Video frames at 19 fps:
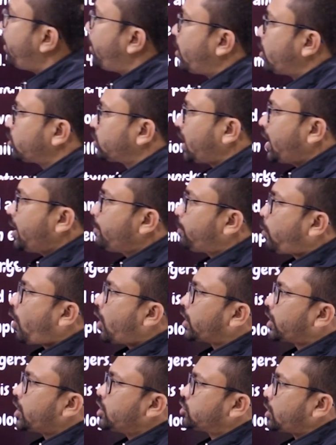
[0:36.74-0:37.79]
about the
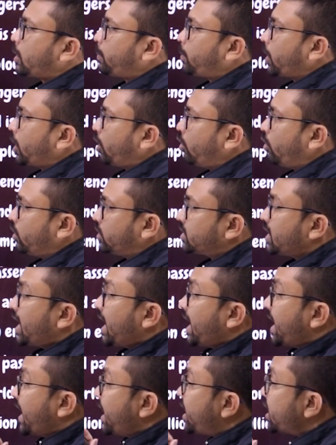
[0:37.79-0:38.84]
importance of railways.
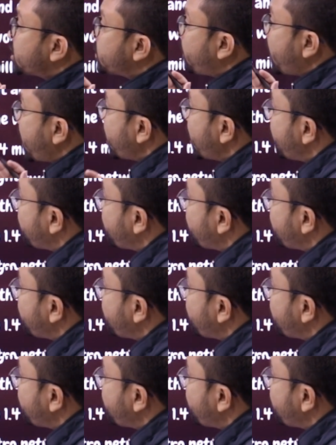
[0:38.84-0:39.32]
It is very